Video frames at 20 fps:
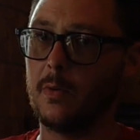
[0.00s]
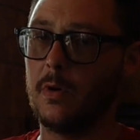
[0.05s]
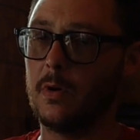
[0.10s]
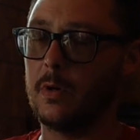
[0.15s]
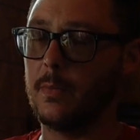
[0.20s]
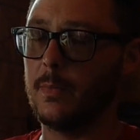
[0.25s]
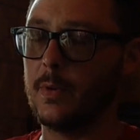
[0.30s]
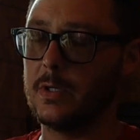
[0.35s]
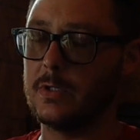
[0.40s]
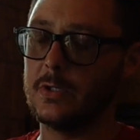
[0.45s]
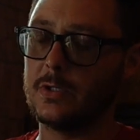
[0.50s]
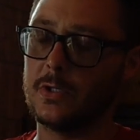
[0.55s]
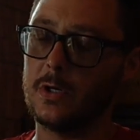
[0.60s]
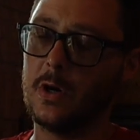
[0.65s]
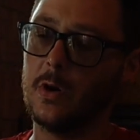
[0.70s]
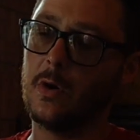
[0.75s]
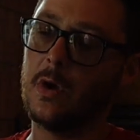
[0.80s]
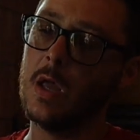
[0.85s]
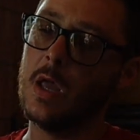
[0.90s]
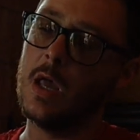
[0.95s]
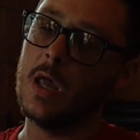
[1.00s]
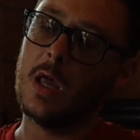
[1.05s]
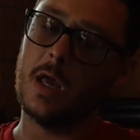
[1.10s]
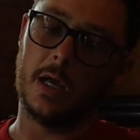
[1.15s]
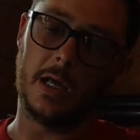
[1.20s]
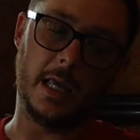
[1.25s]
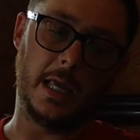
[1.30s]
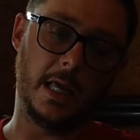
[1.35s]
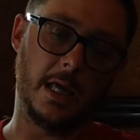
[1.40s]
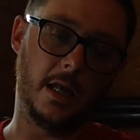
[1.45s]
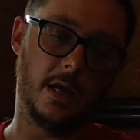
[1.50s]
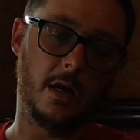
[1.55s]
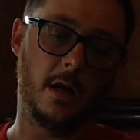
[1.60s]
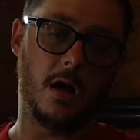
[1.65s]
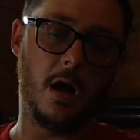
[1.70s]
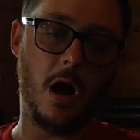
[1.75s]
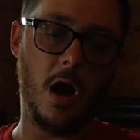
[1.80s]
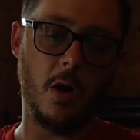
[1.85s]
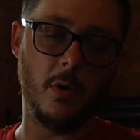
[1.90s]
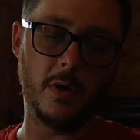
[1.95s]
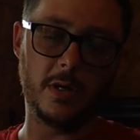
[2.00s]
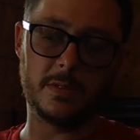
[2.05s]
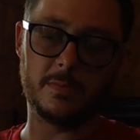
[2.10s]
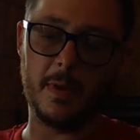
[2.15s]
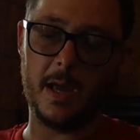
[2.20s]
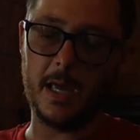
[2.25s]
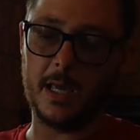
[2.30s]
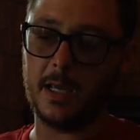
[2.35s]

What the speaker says: Again, always make a couple of,